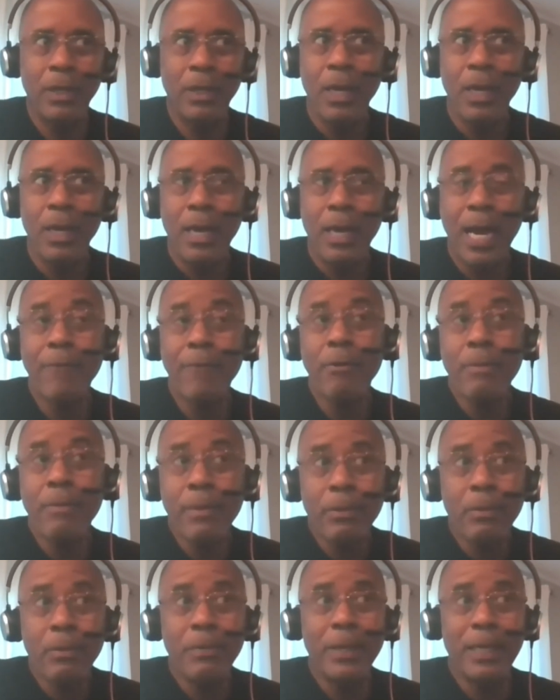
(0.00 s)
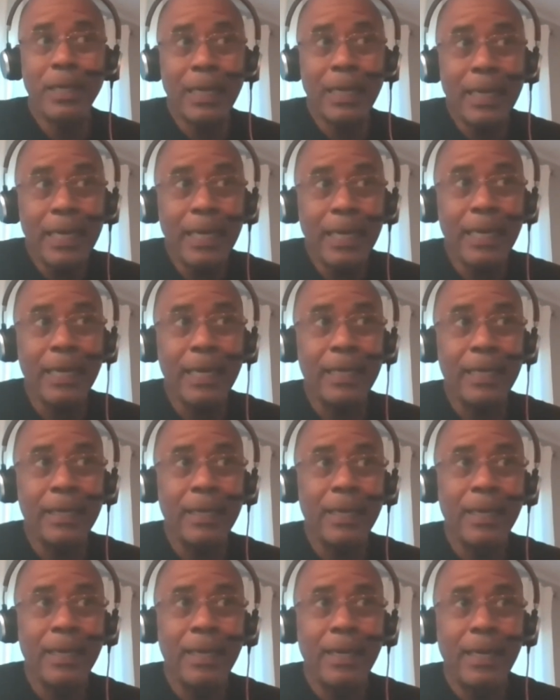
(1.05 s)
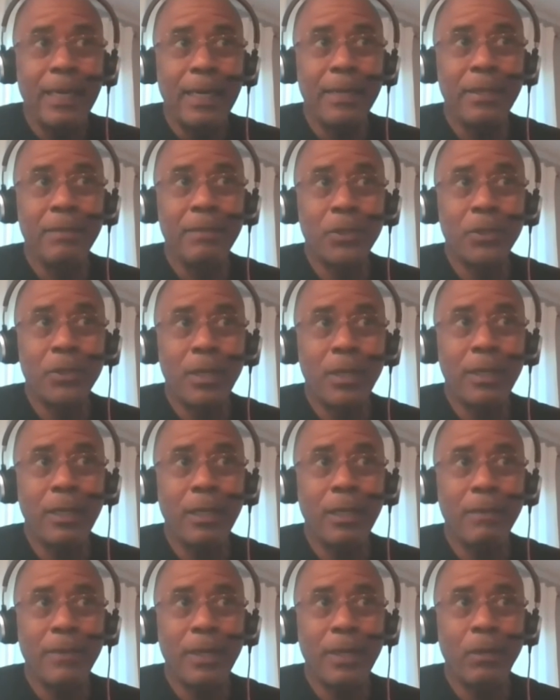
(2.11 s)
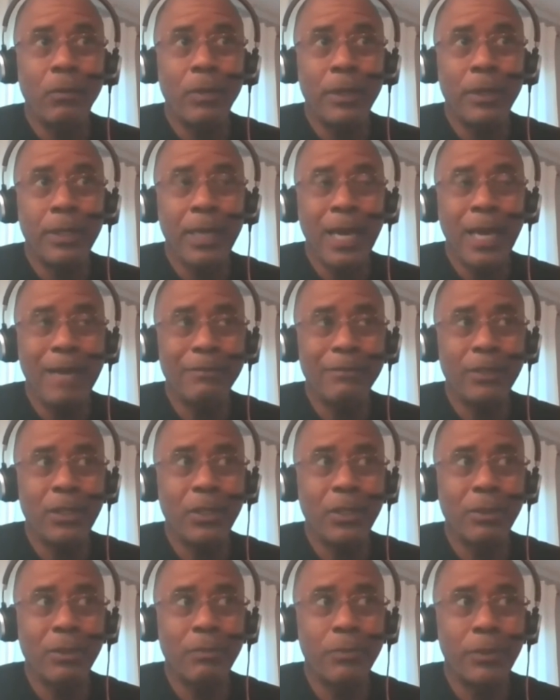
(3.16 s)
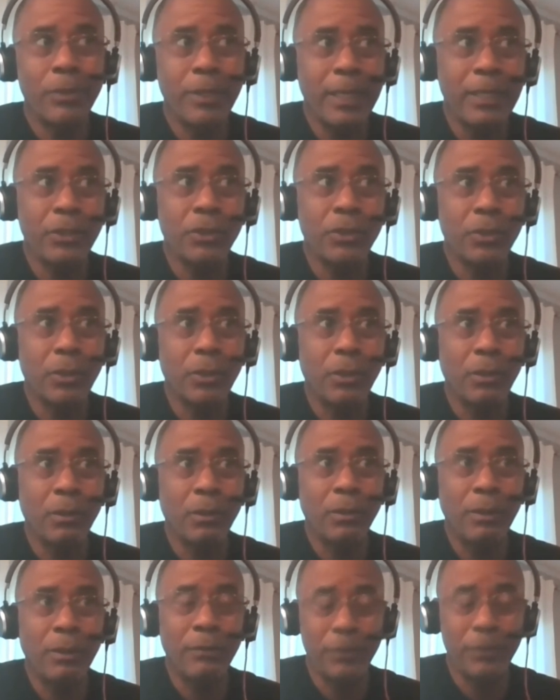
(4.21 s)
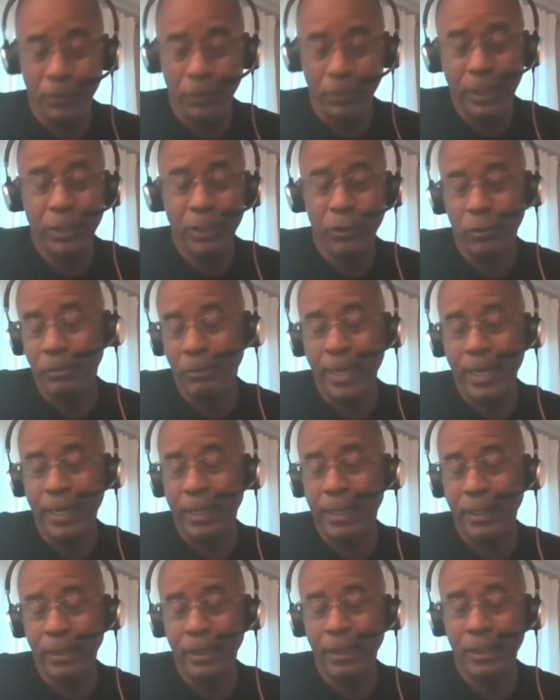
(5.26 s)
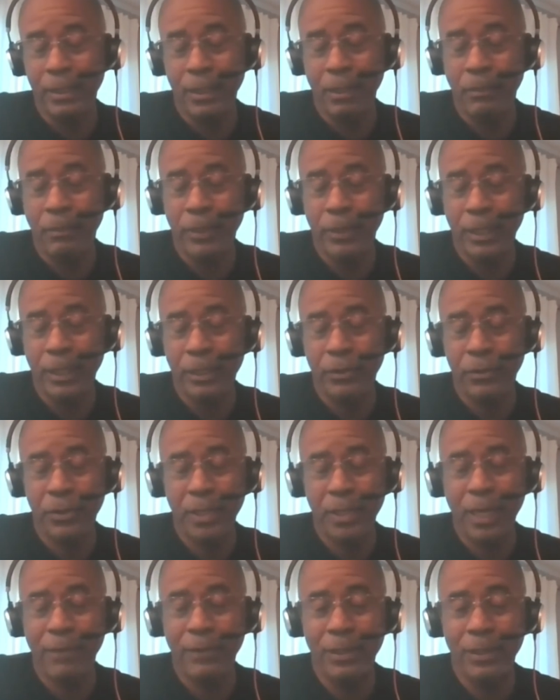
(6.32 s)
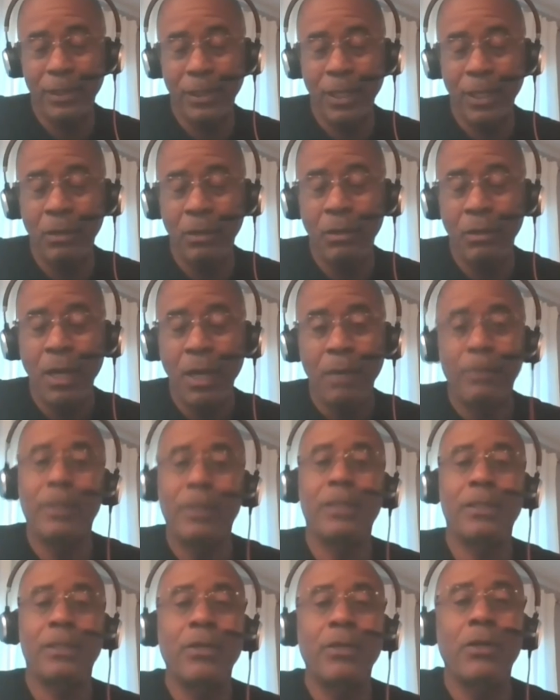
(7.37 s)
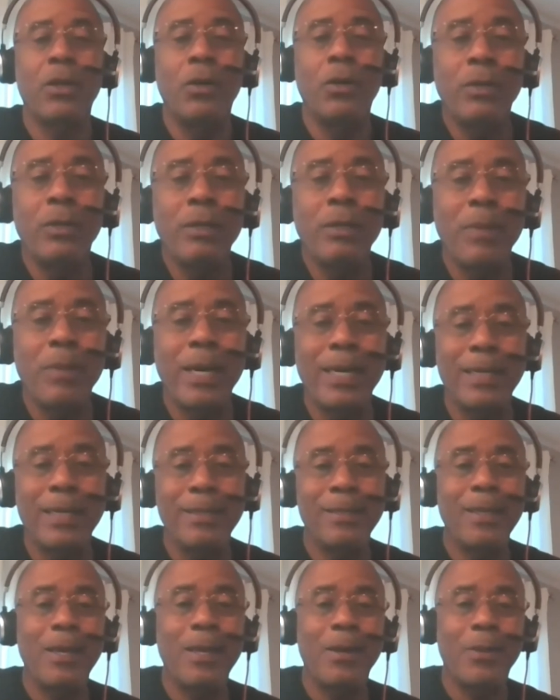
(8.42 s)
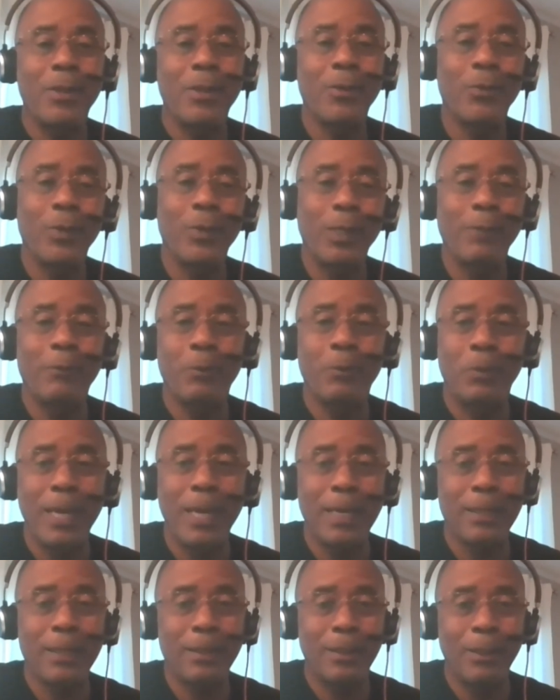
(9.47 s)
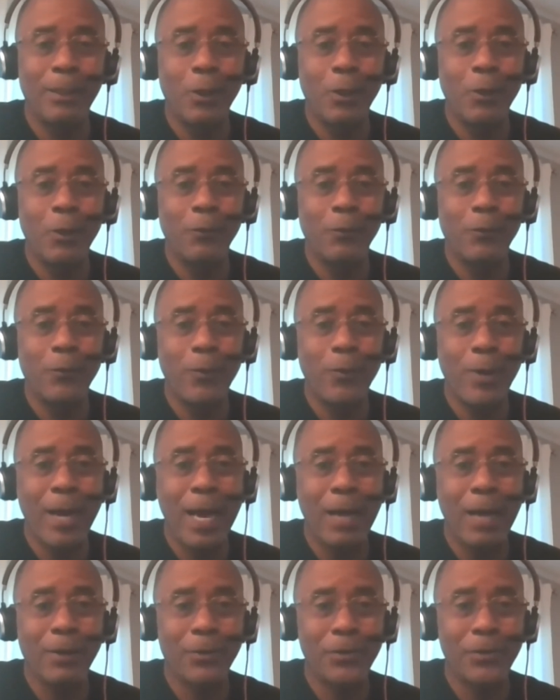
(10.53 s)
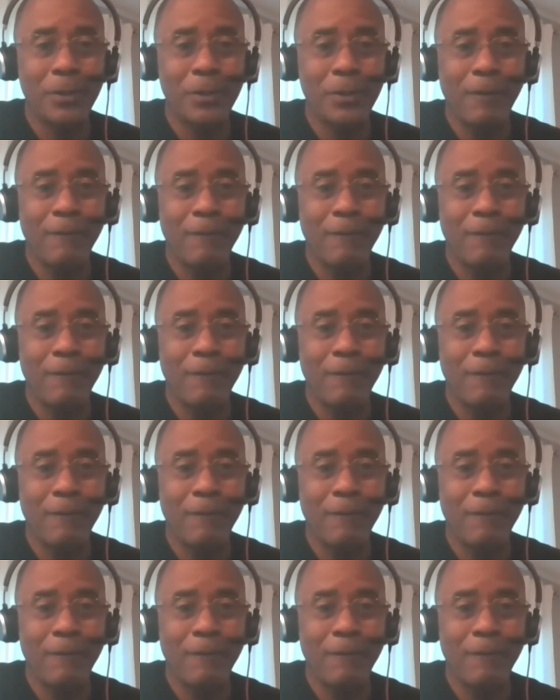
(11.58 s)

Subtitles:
I remember being a kid and them talking about, well, you have to go to Prudential. It was Prudential Bank in DC, Prudential Savings and Loan, because they're the only bank in town that will give a black a loan for a house.